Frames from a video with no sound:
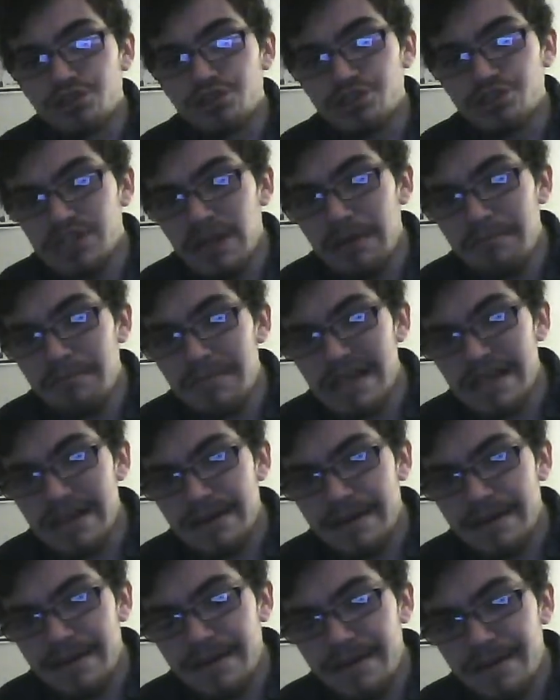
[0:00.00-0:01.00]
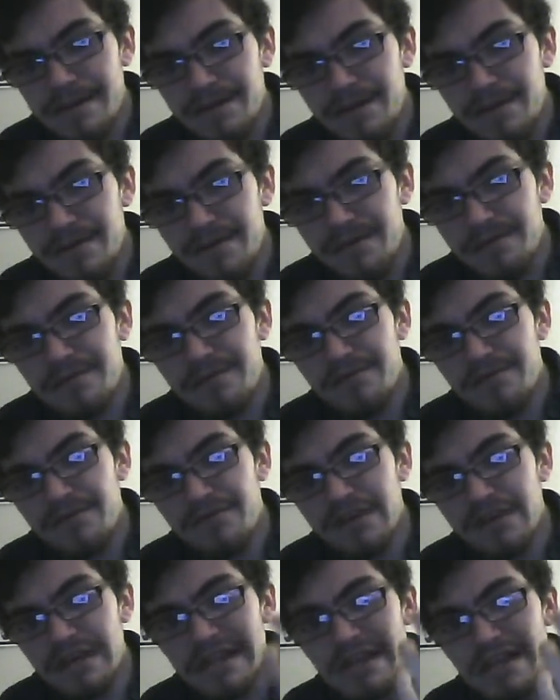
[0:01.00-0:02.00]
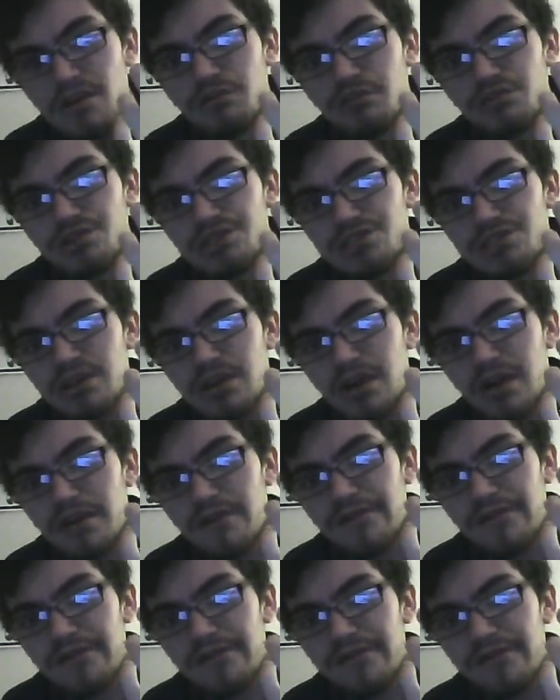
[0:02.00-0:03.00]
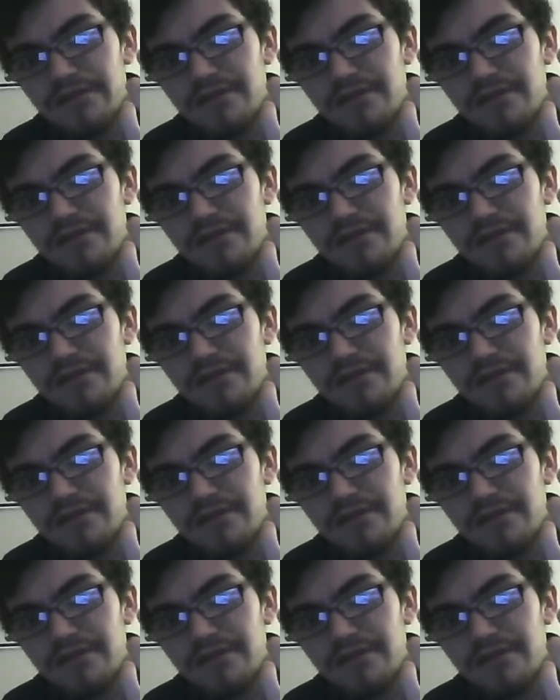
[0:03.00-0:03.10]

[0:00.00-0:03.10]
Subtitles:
or sent me videos of